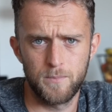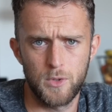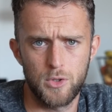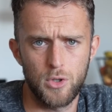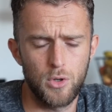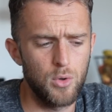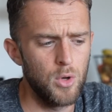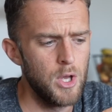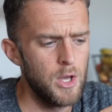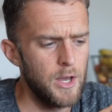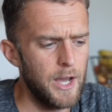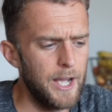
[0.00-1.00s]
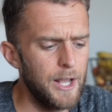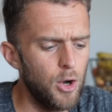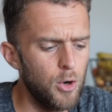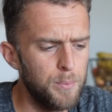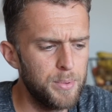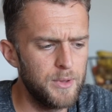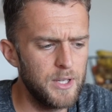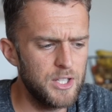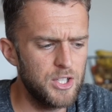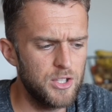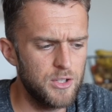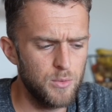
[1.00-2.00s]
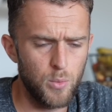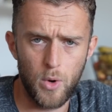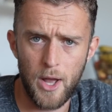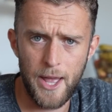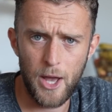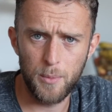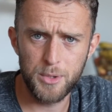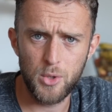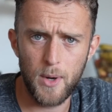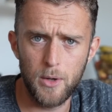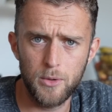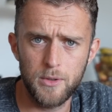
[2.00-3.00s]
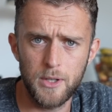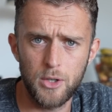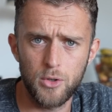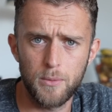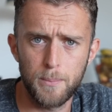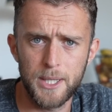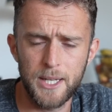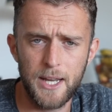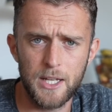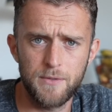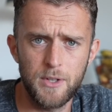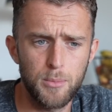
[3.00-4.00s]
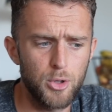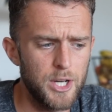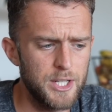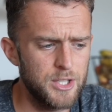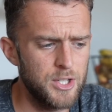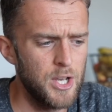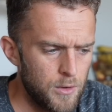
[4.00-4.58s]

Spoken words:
So I hope this helps you out in your bandejas, viboras.